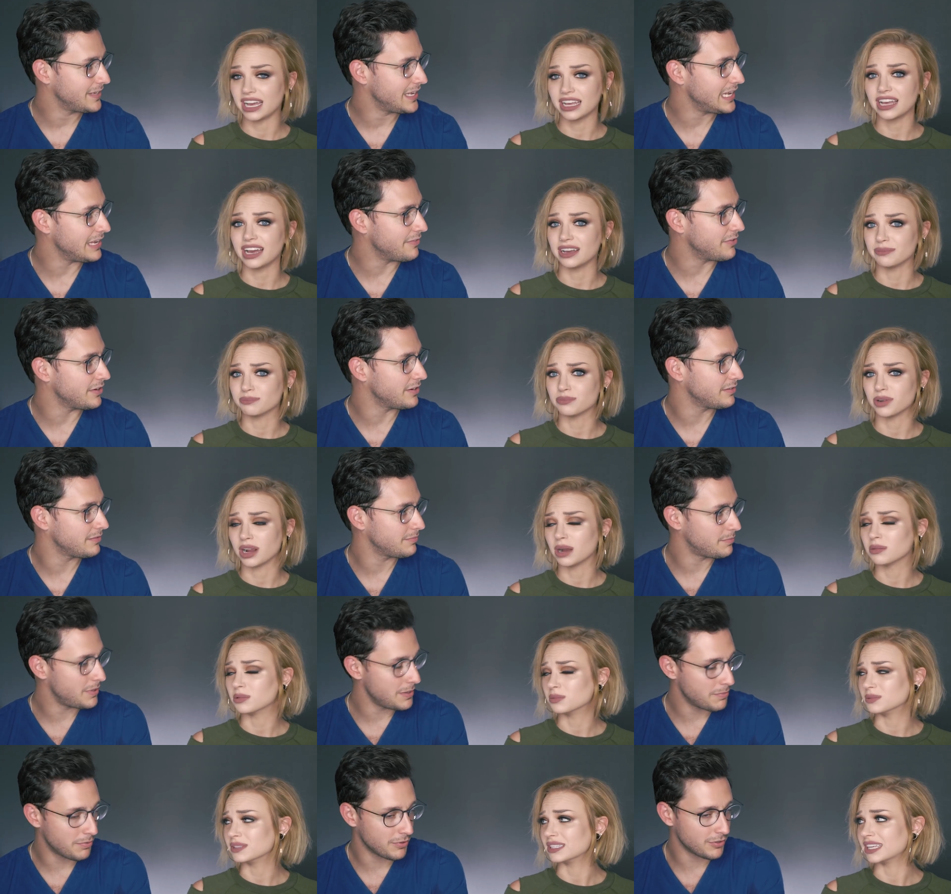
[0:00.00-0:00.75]

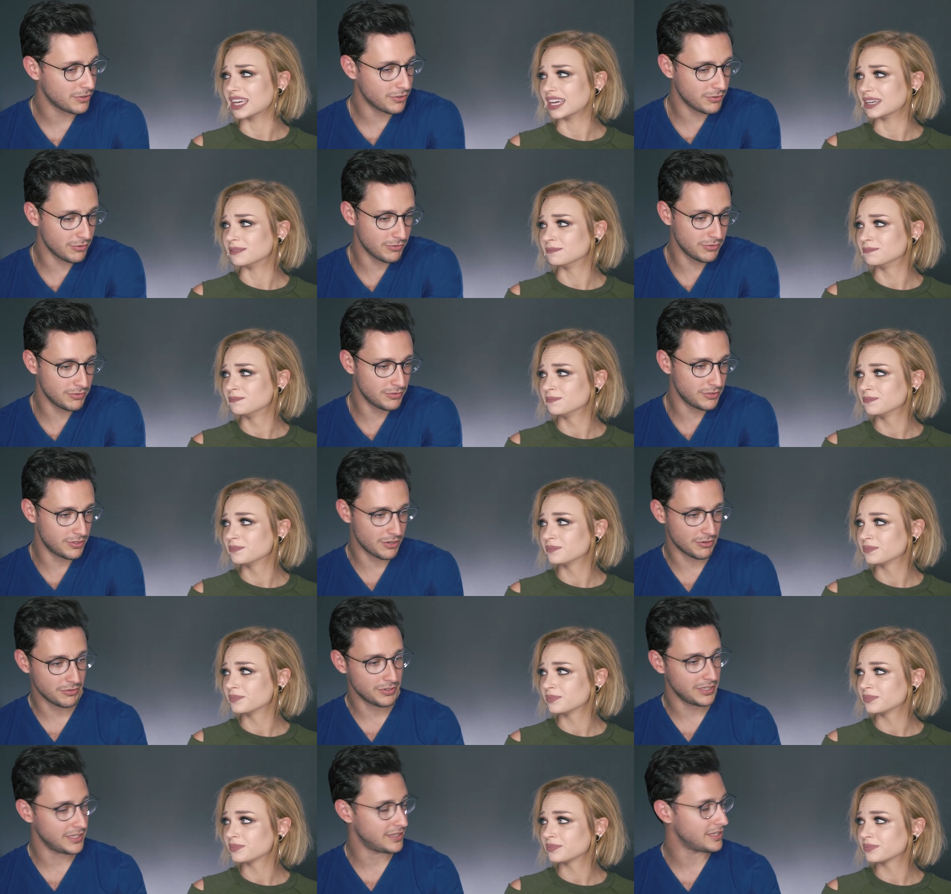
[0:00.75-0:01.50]
Speaker 1: Even people who
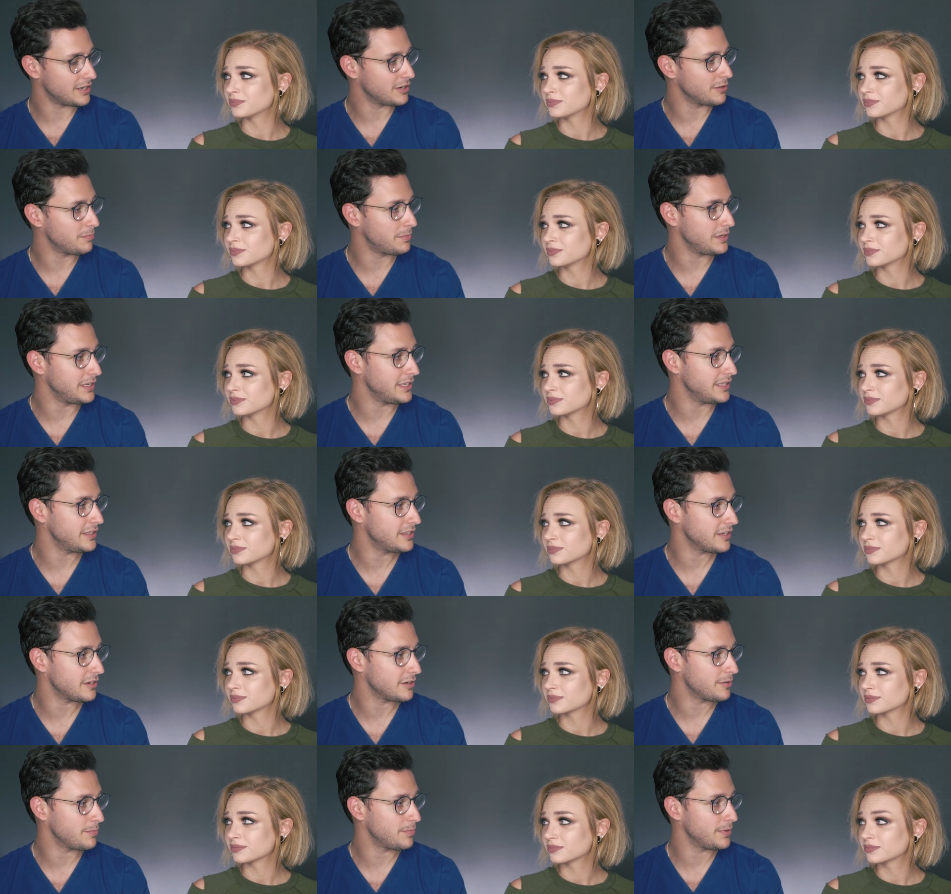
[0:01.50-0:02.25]
don't need
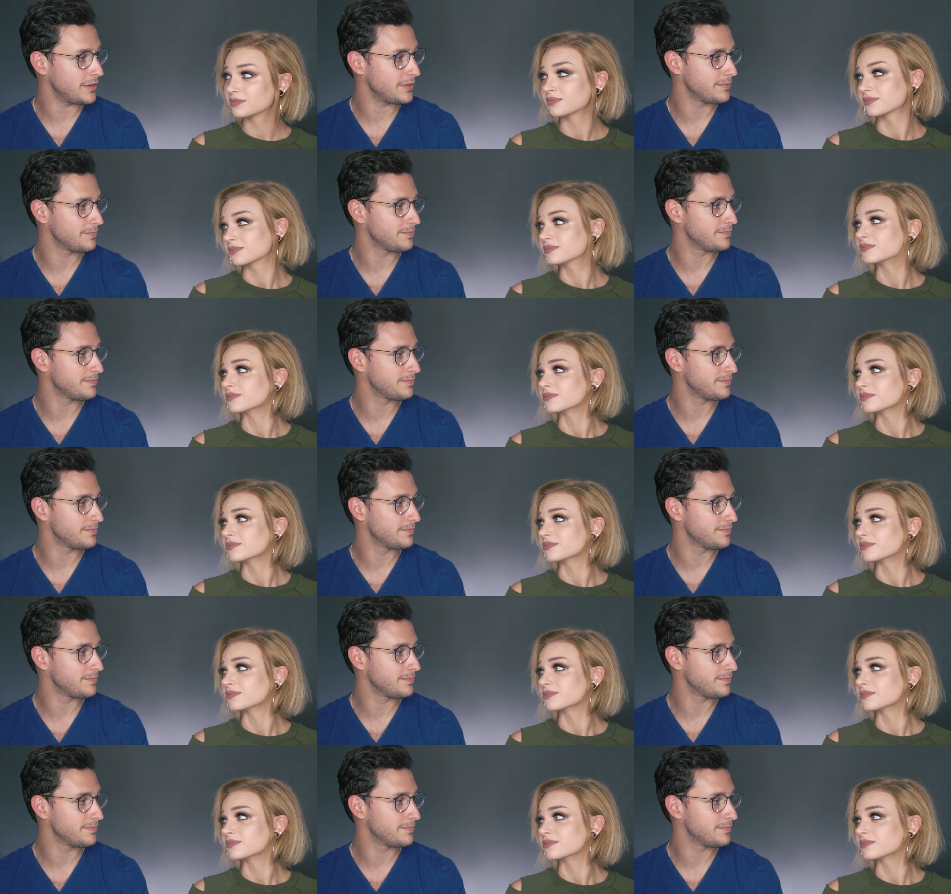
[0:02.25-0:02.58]
therapy.